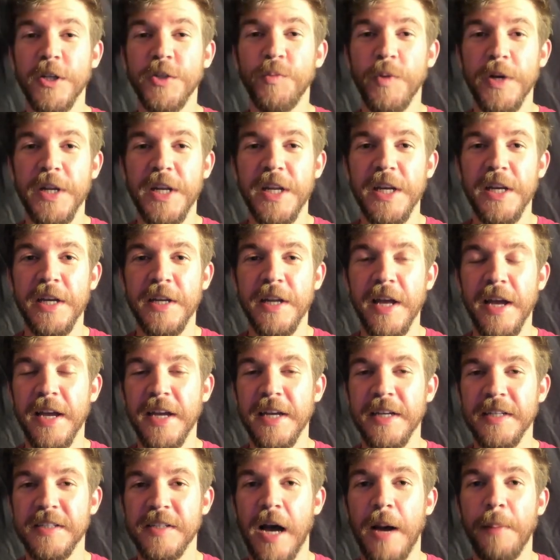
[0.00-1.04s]
we need
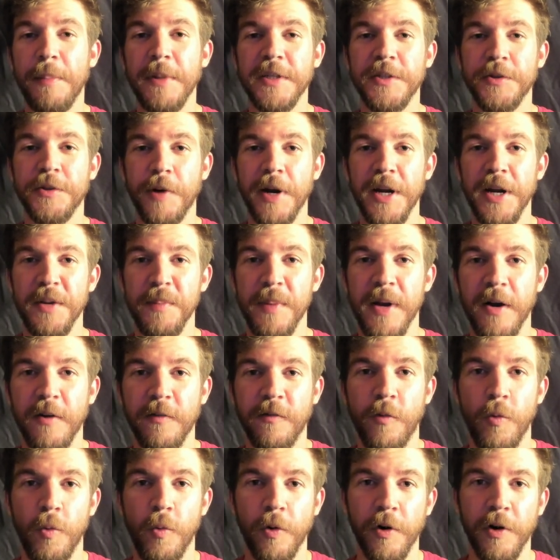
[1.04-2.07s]
a topic to write about
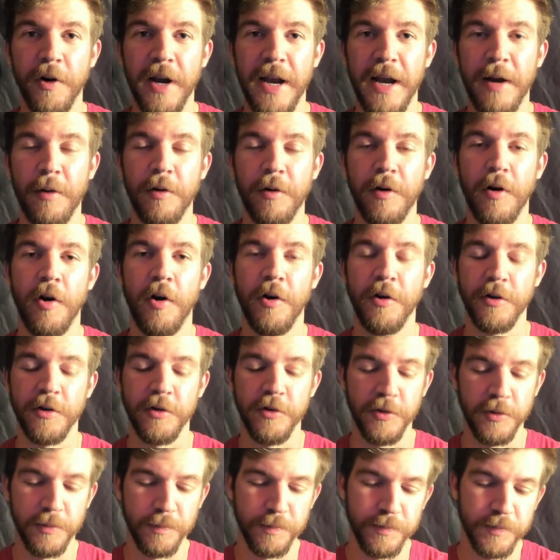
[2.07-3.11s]
for our
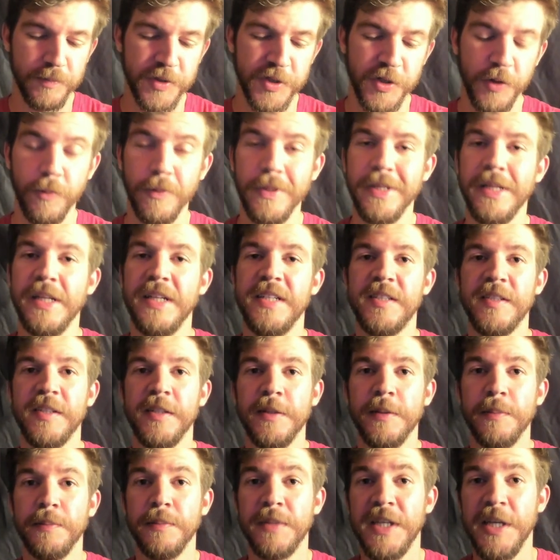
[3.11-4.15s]
article. So we need
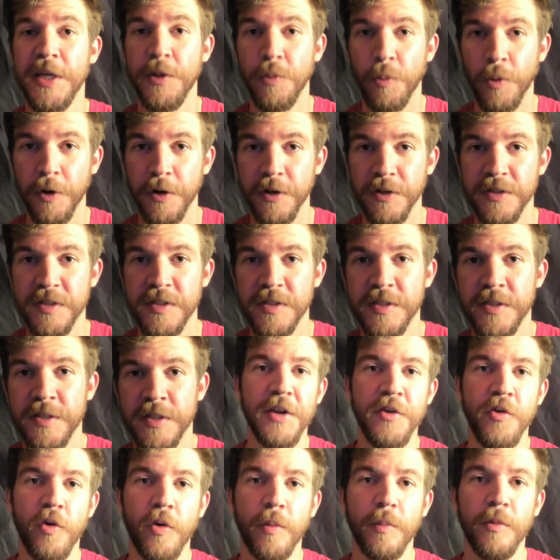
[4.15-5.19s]
some keywords.
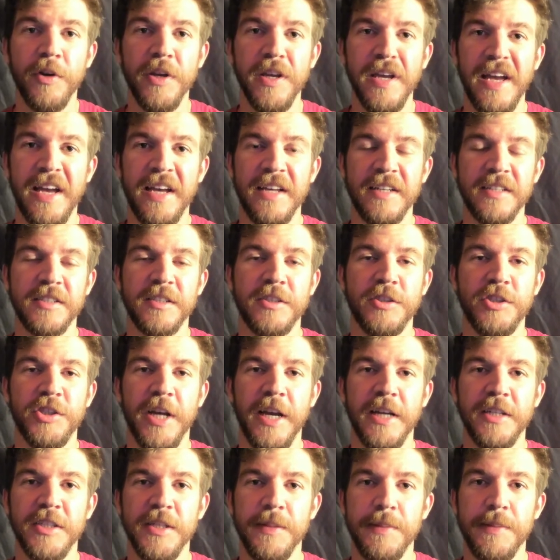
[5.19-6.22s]
Normally ask
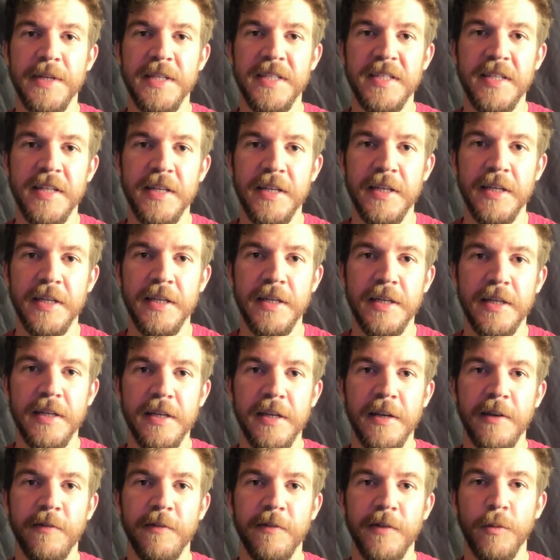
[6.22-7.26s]
ChatGPT
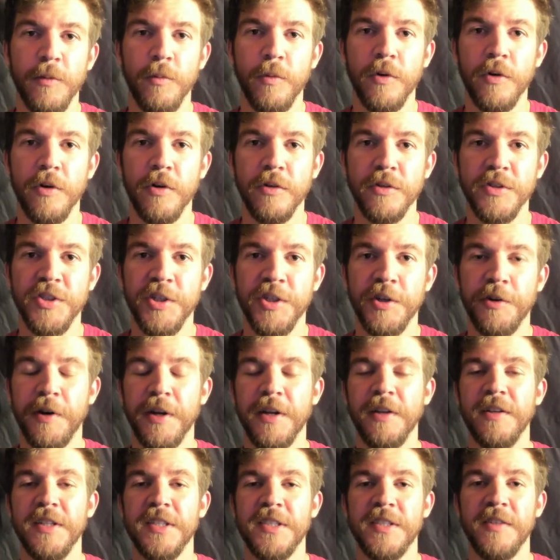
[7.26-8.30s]
if it will generate
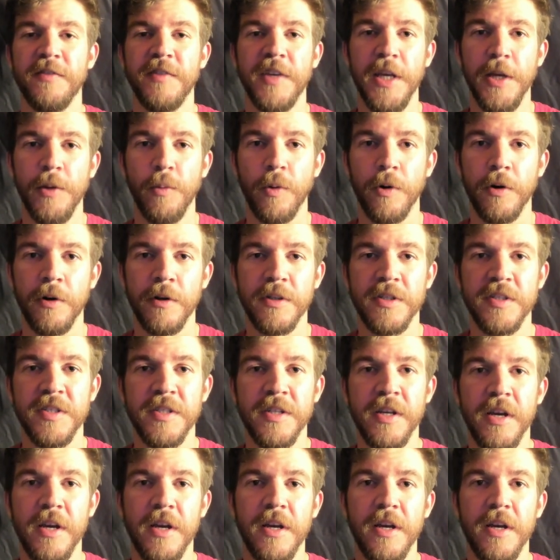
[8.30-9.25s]
a list of keywords.